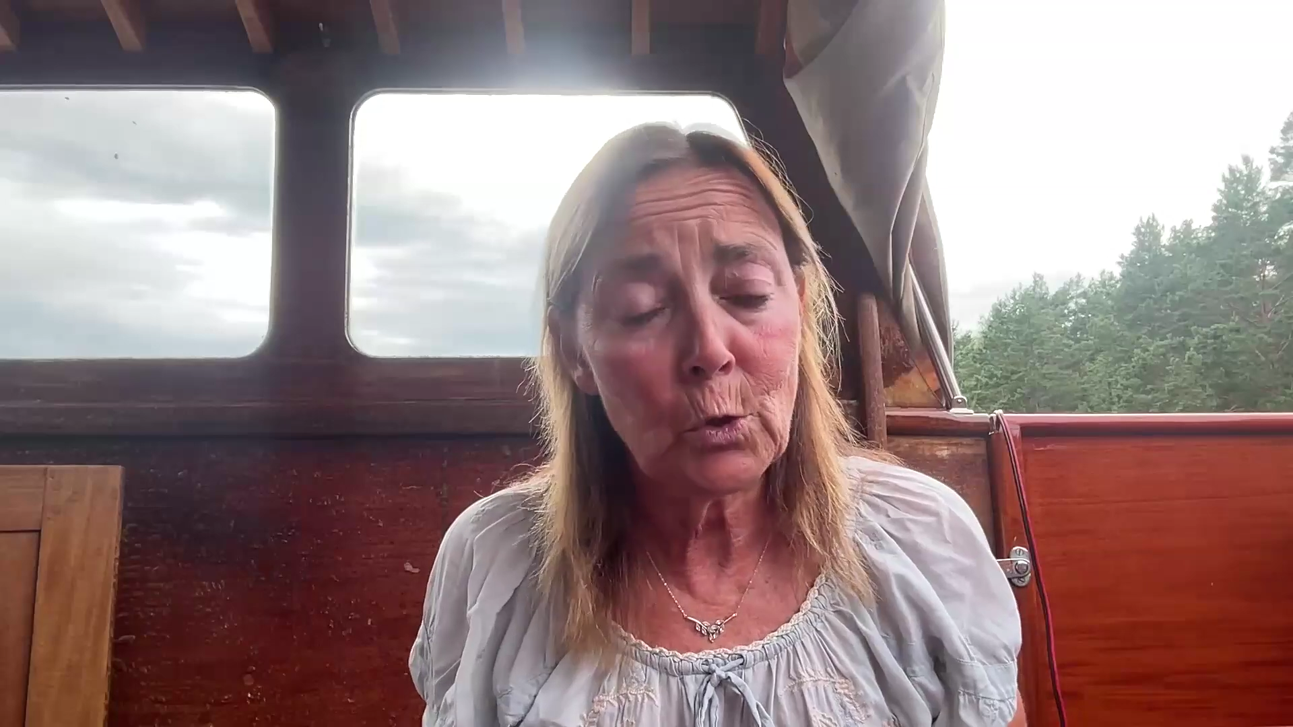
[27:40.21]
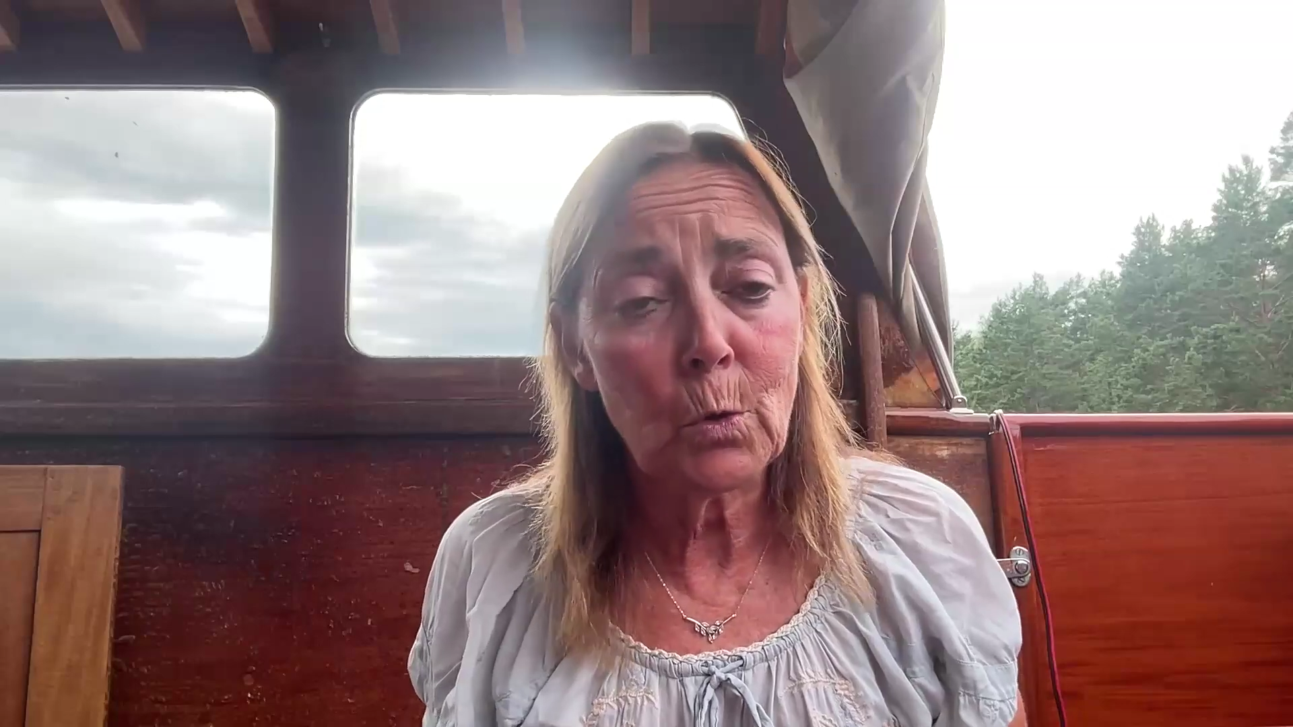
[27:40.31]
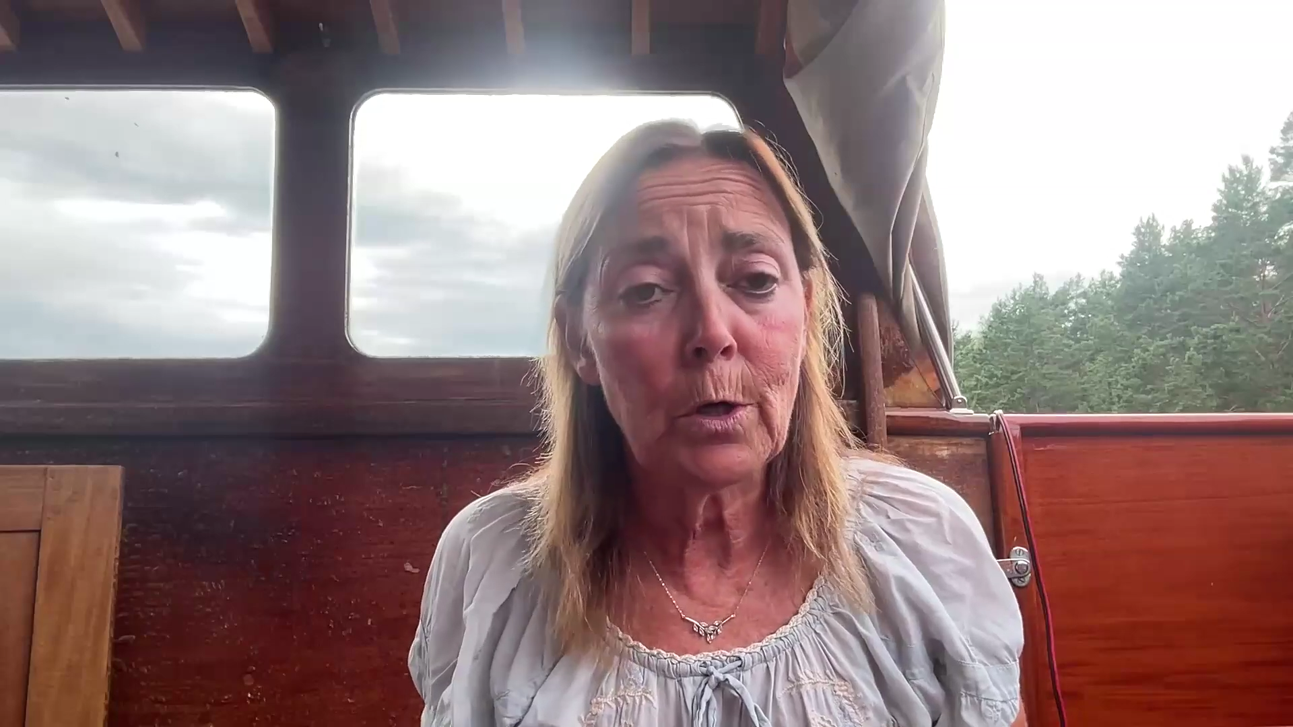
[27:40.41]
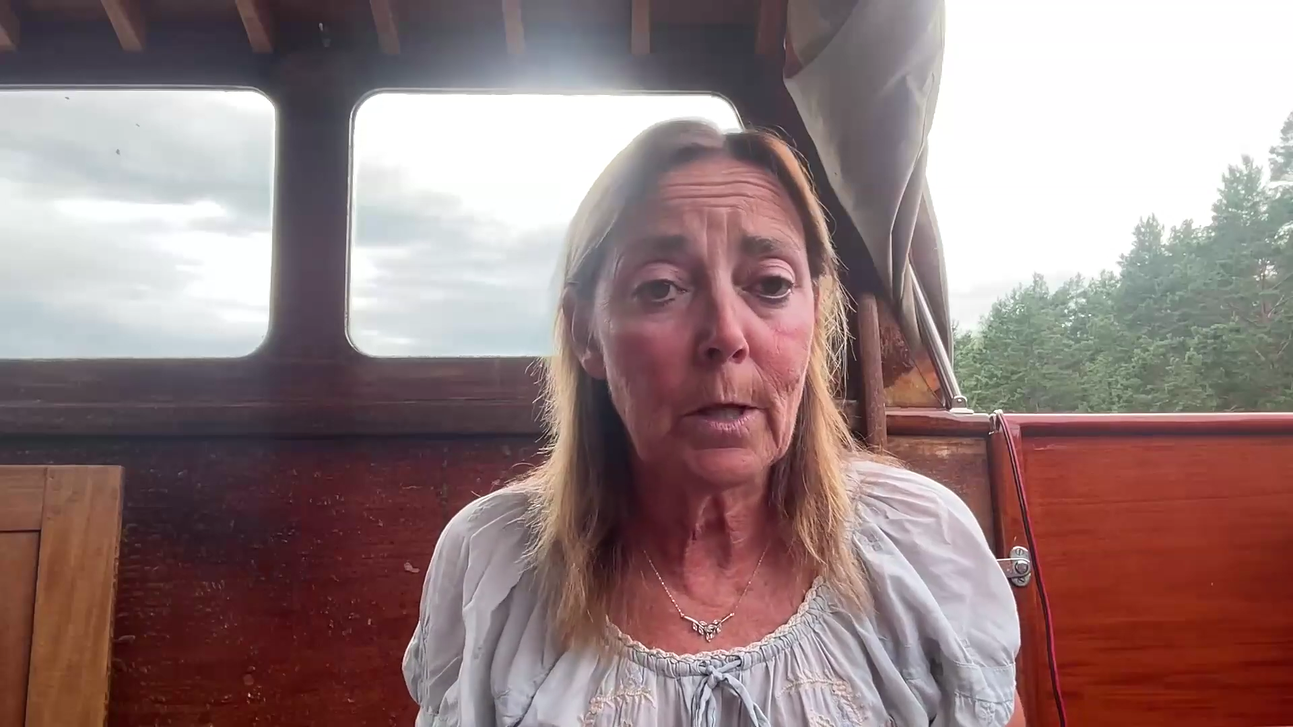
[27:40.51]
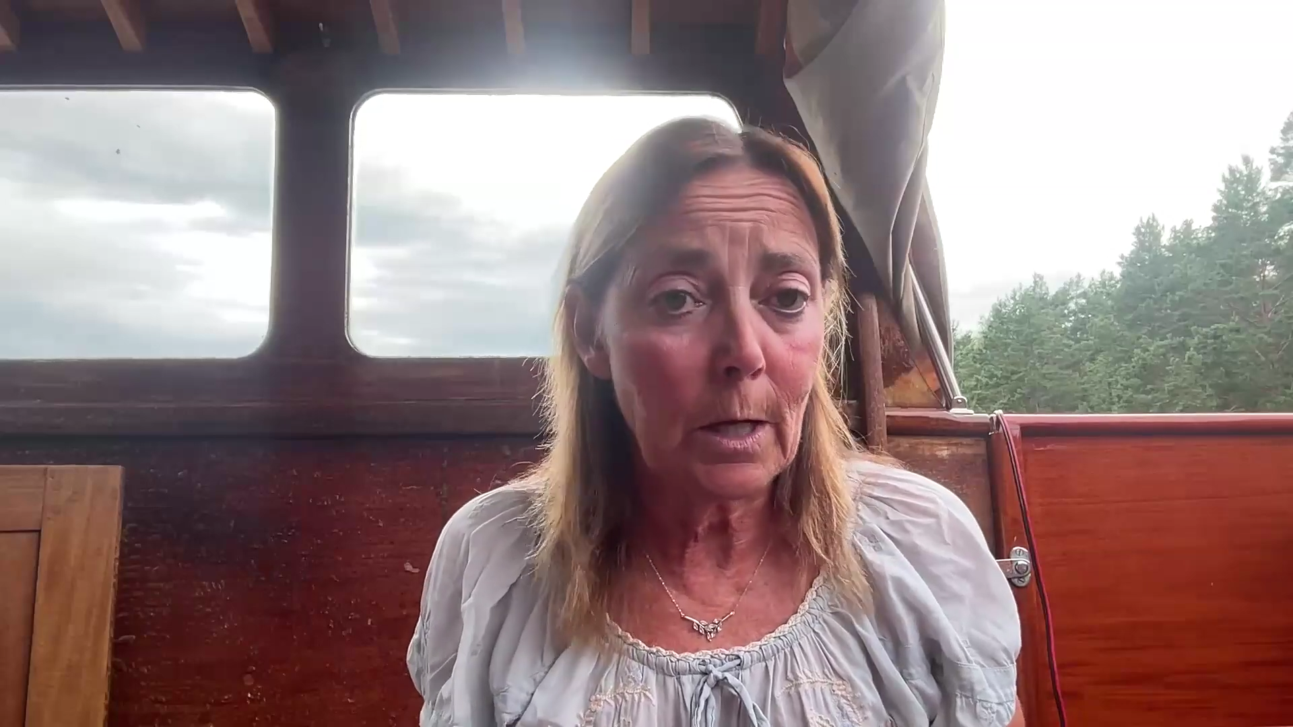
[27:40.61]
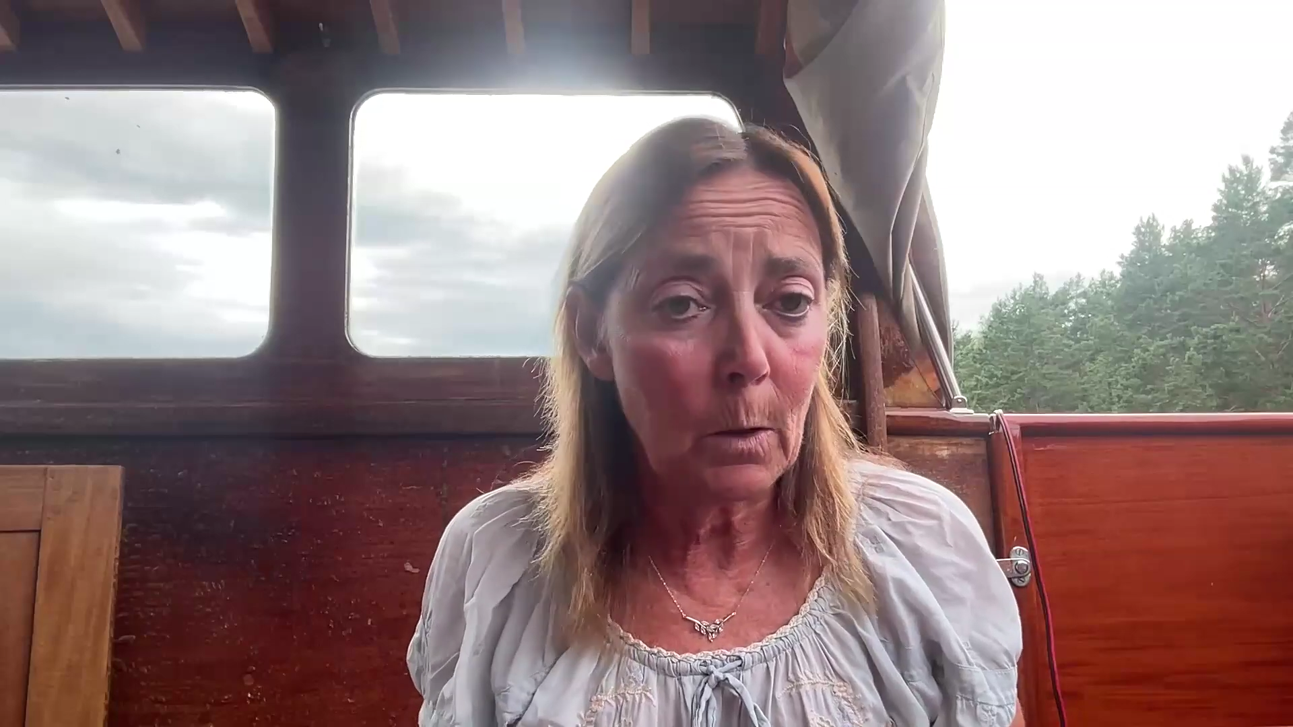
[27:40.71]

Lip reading: sure that